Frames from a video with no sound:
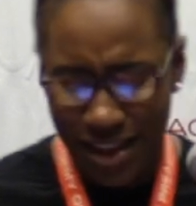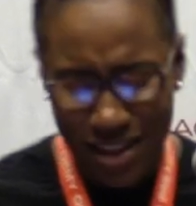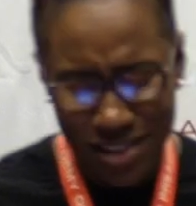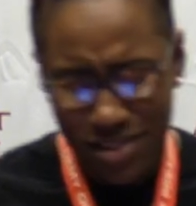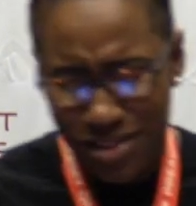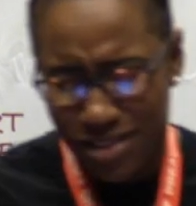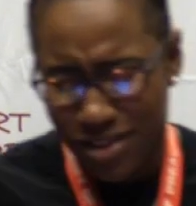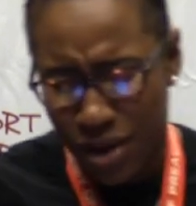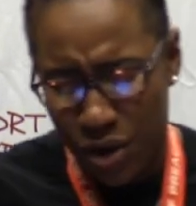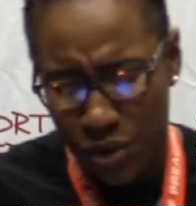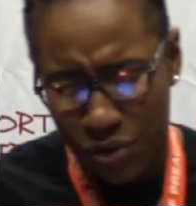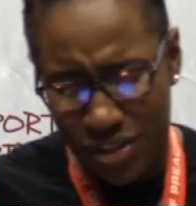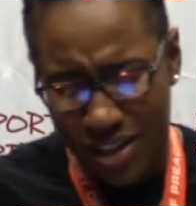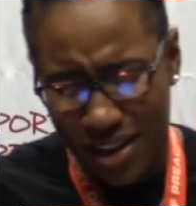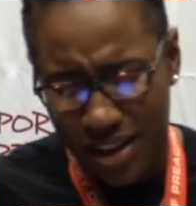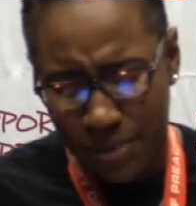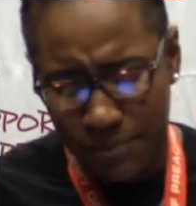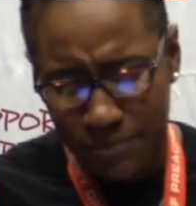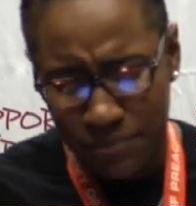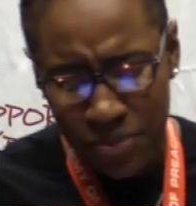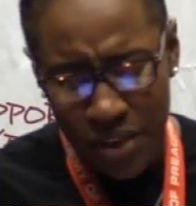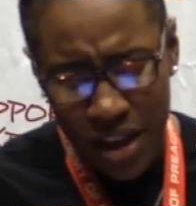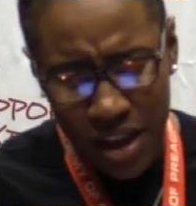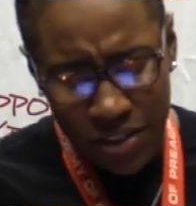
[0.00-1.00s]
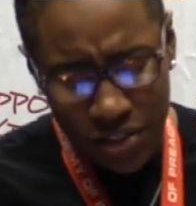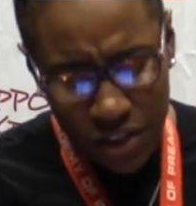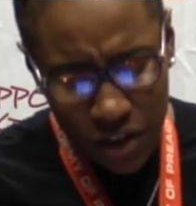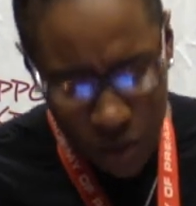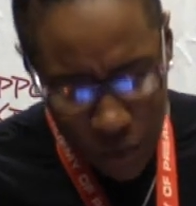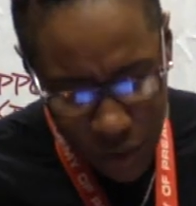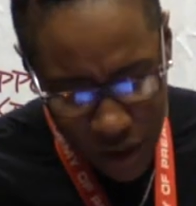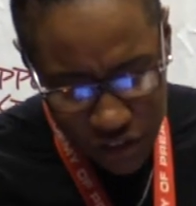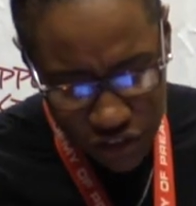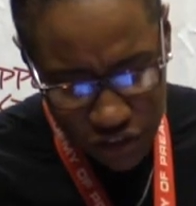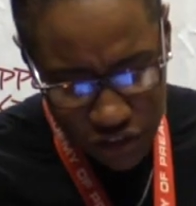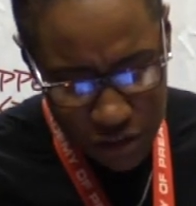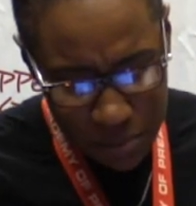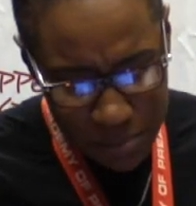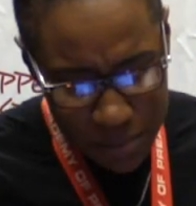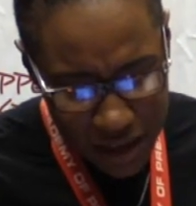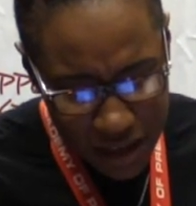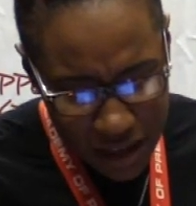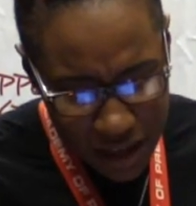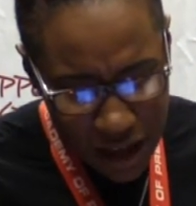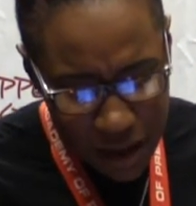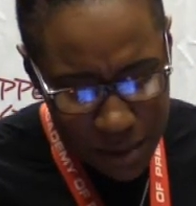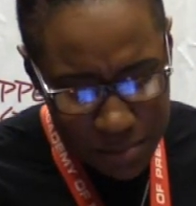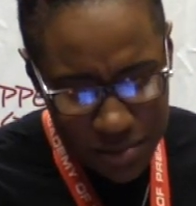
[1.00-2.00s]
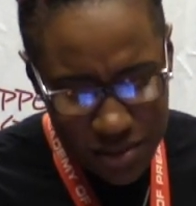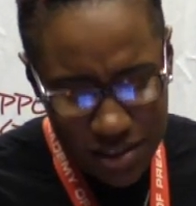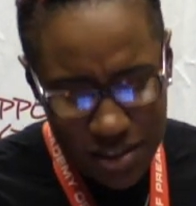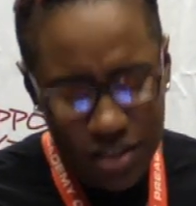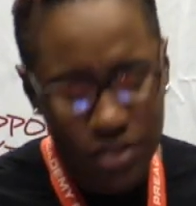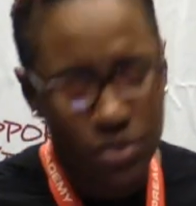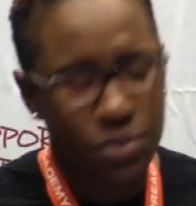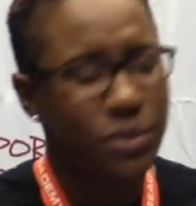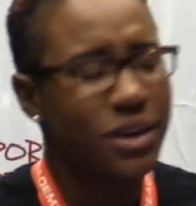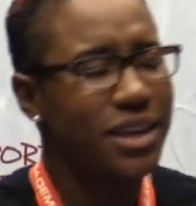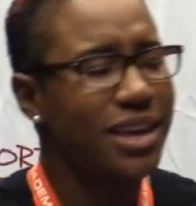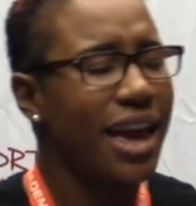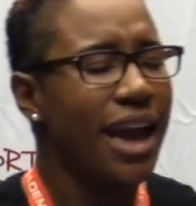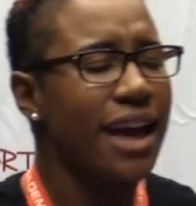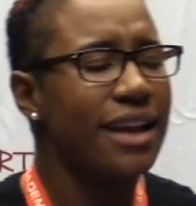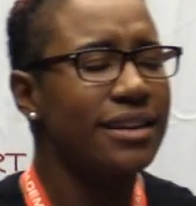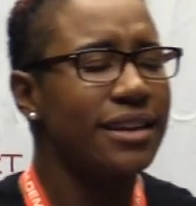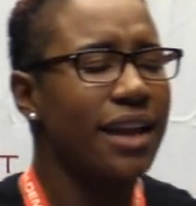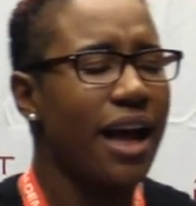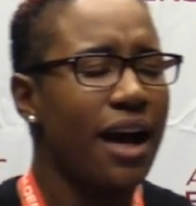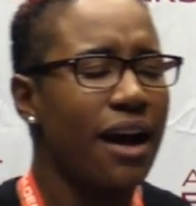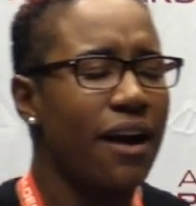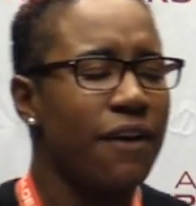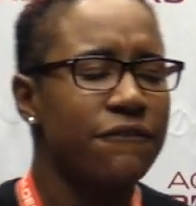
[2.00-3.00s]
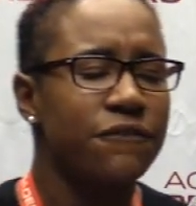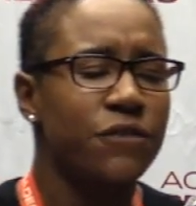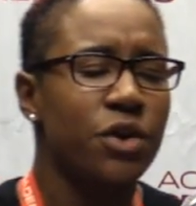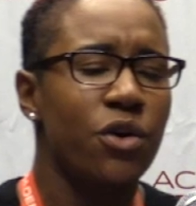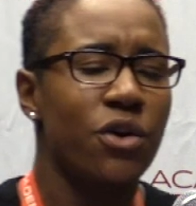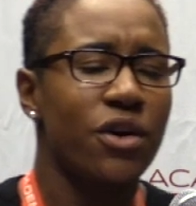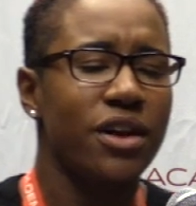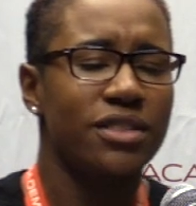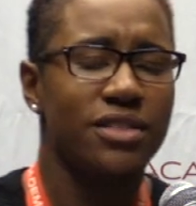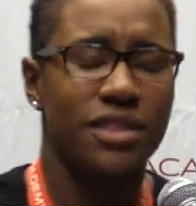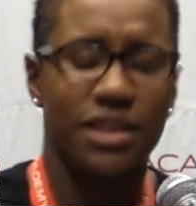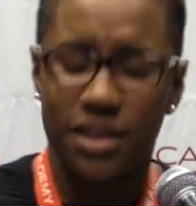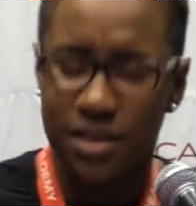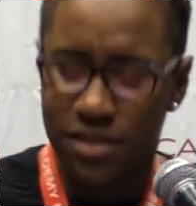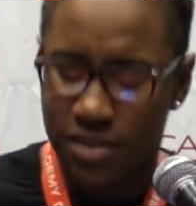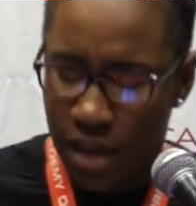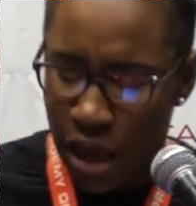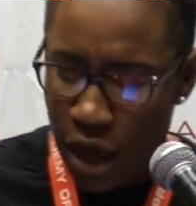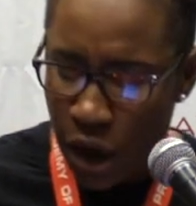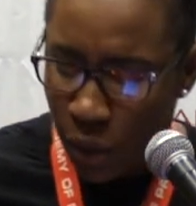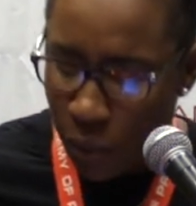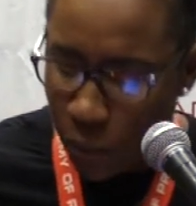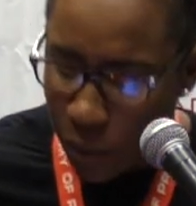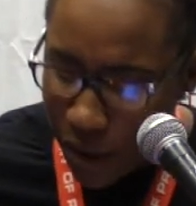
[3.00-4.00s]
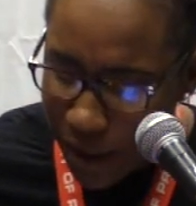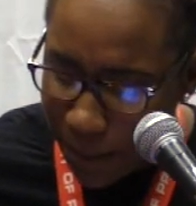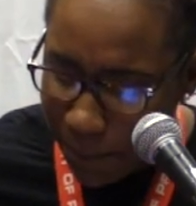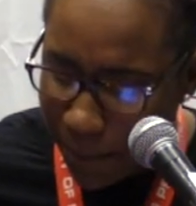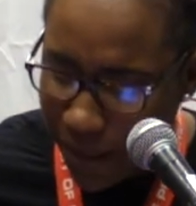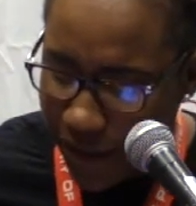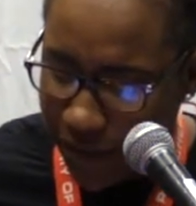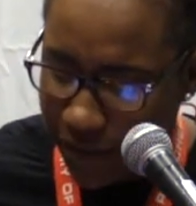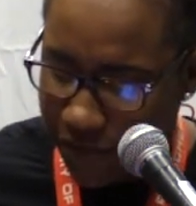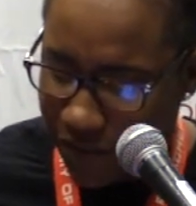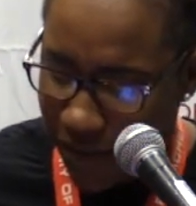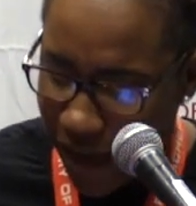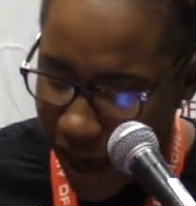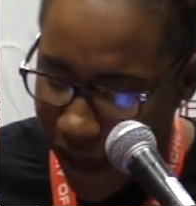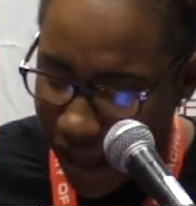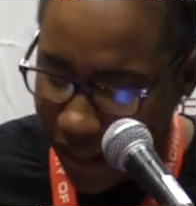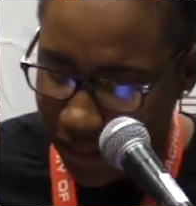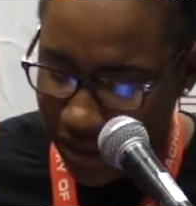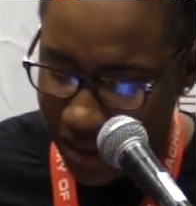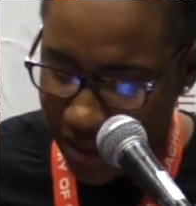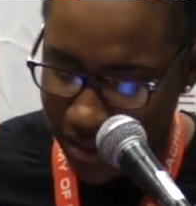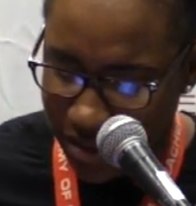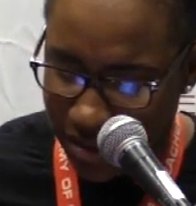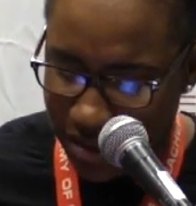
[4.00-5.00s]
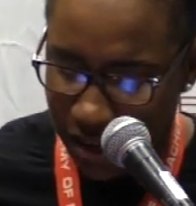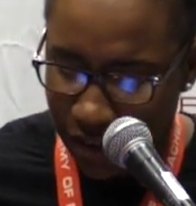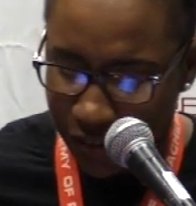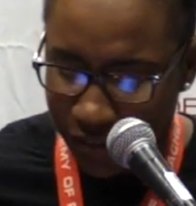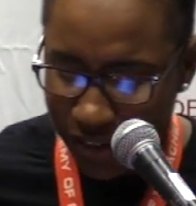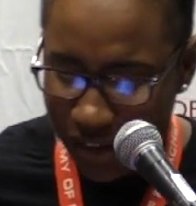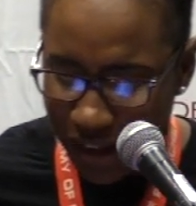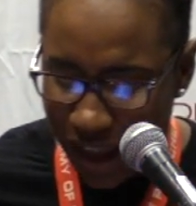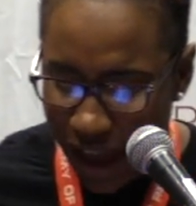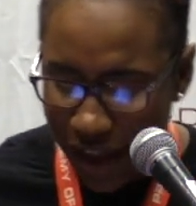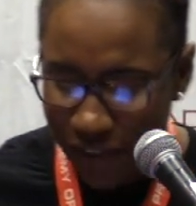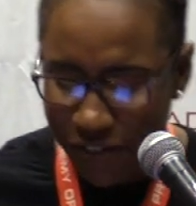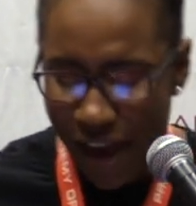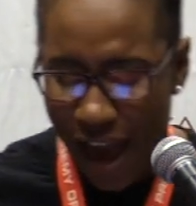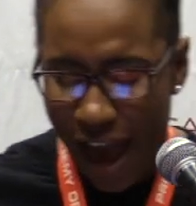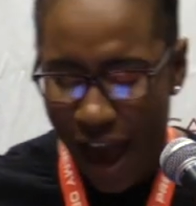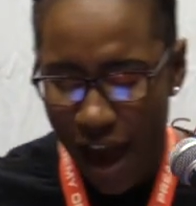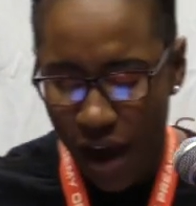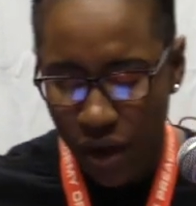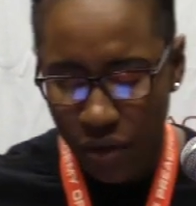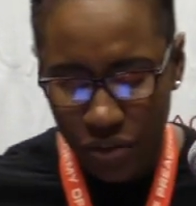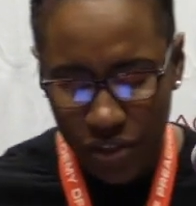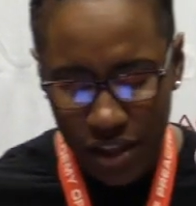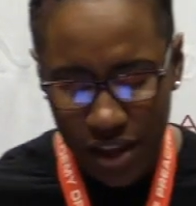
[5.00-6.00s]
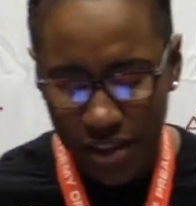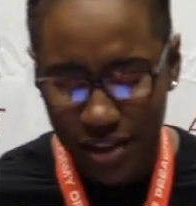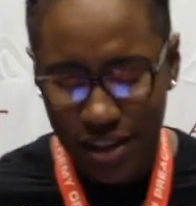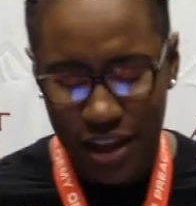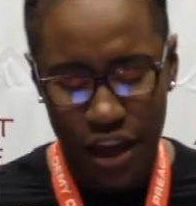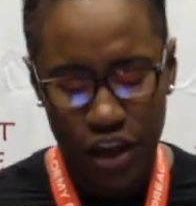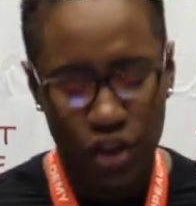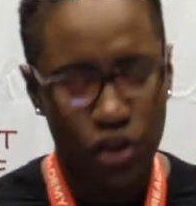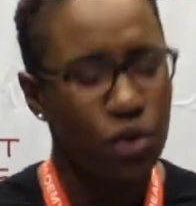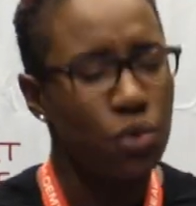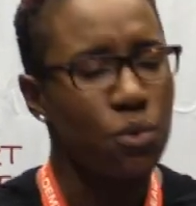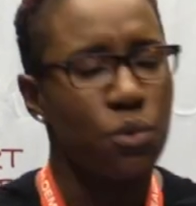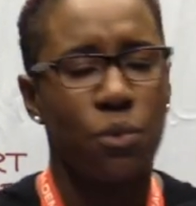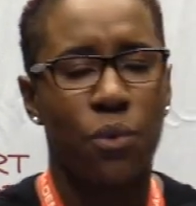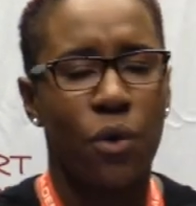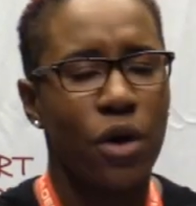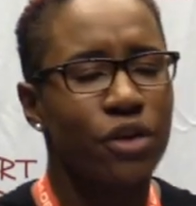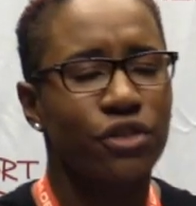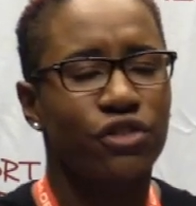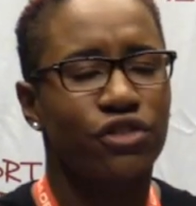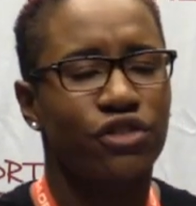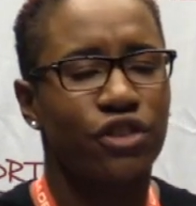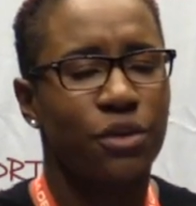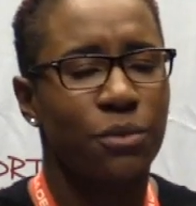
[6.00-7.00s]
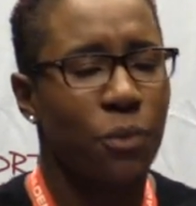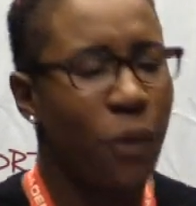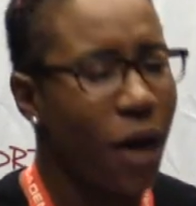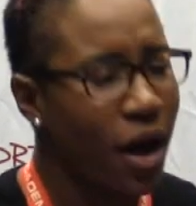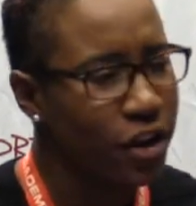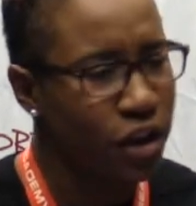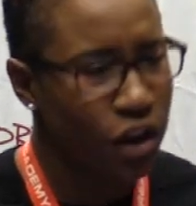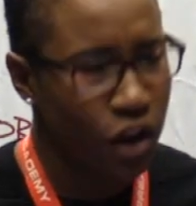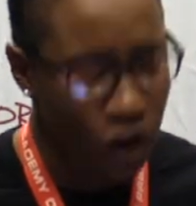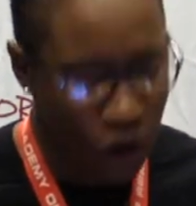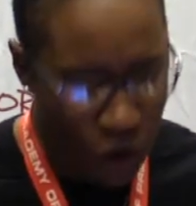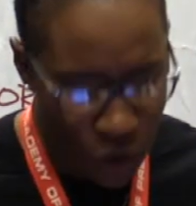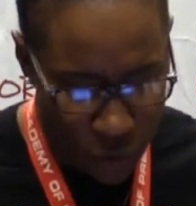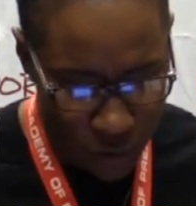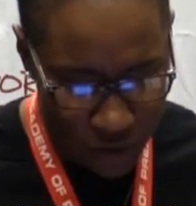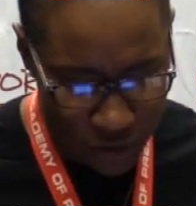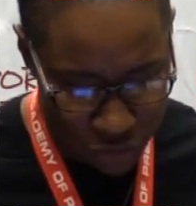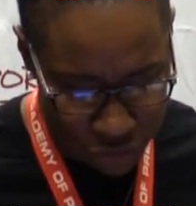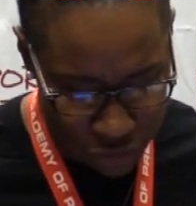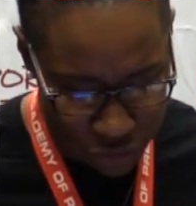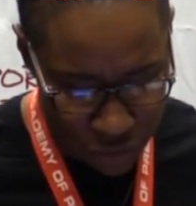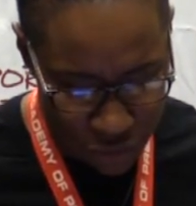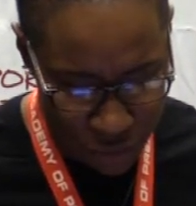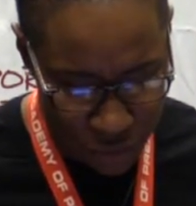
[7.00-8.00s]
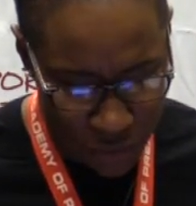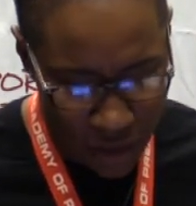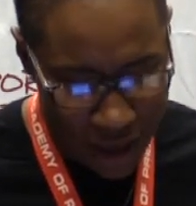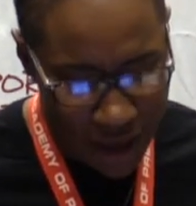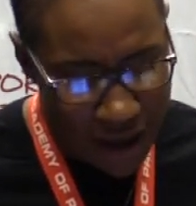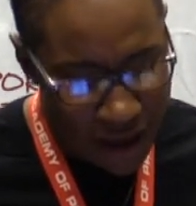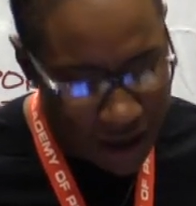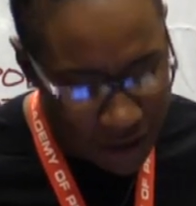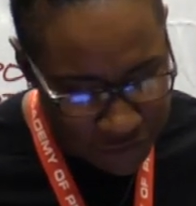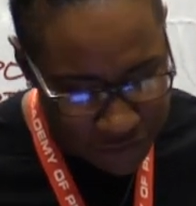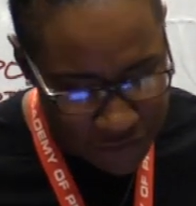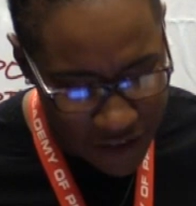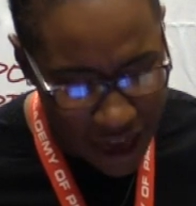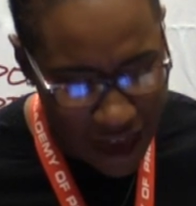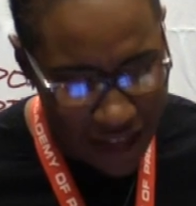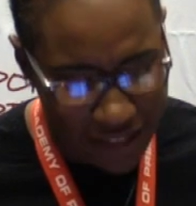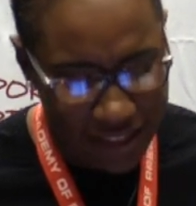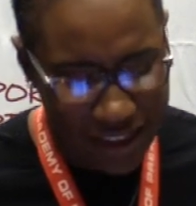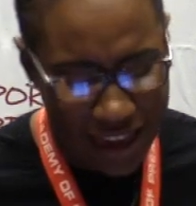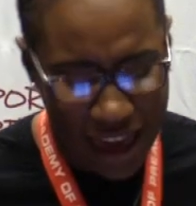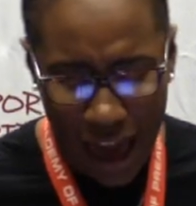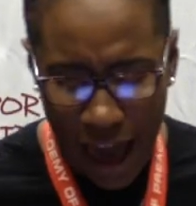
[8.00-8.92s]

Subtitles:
And so then the question becomes, since we cannot avoid these weeping valleys of life, how then can you worship while you're going through a valley?